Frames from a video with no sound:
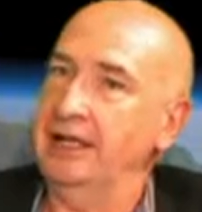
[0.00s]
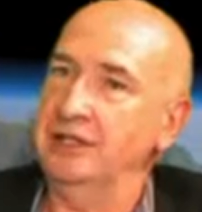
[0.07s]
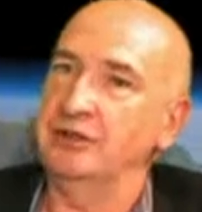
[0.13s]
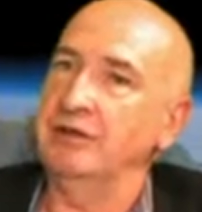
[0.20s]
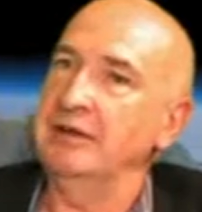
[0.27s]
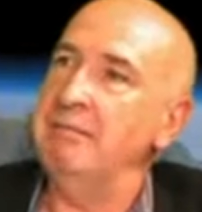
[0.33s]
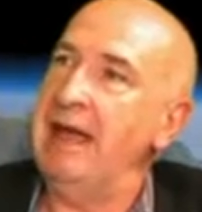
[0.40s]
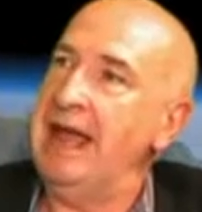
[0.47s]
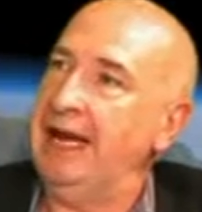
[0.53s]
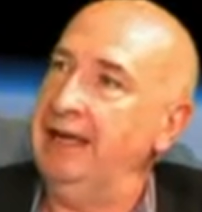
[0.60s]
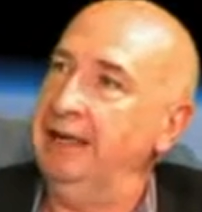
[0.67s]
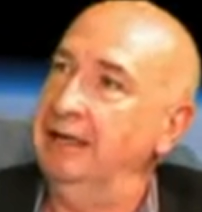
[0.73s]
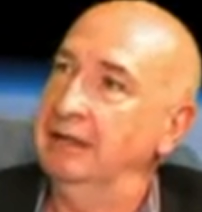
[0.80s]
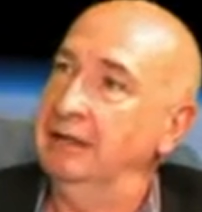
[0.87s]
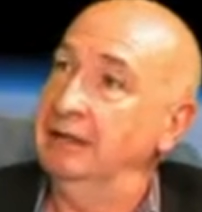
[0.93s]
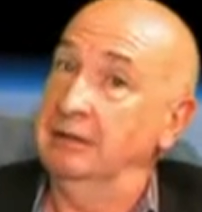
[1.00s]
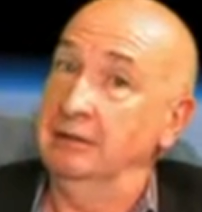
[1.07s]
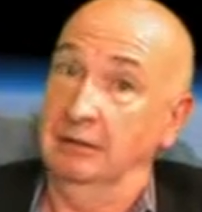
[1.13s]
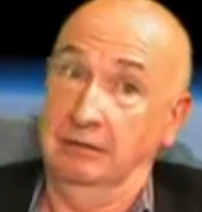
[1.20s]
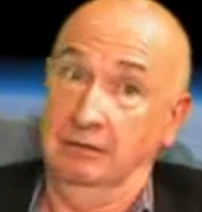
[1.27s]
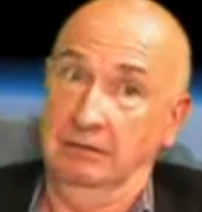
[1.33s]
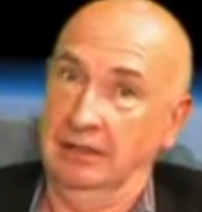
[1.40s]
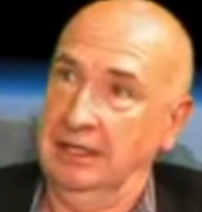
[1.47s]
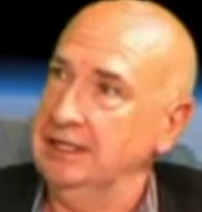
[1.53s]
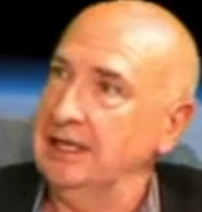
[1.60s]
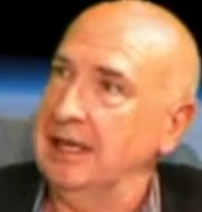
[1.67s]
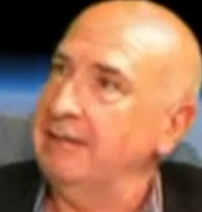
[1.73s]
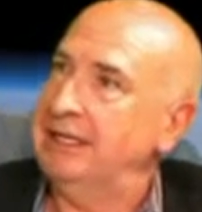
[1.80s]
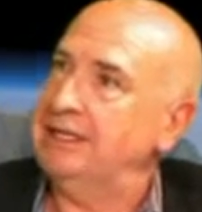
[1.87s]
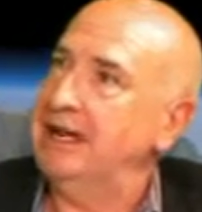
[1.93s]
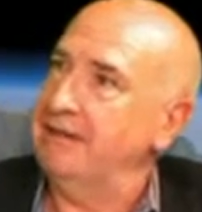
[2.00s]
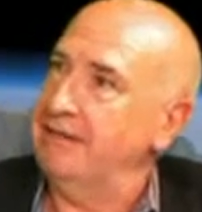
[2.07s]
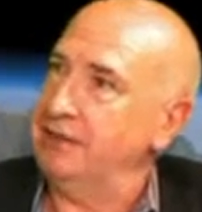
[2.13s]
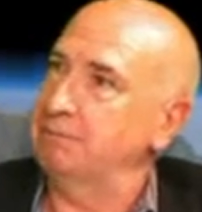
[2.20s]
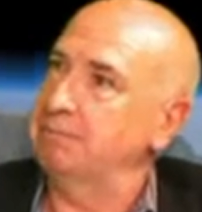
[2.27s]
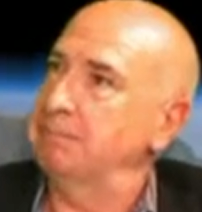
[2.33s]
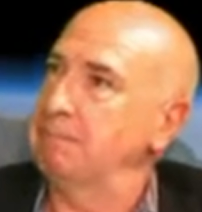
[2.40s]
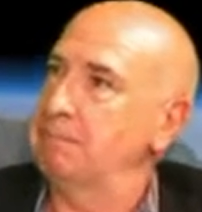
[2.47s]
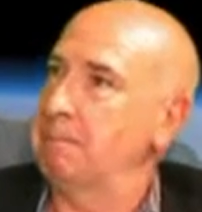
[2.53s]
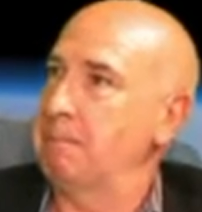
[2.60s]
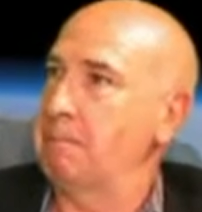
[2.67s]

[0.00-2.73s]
threat had to remain Islamic terrorism.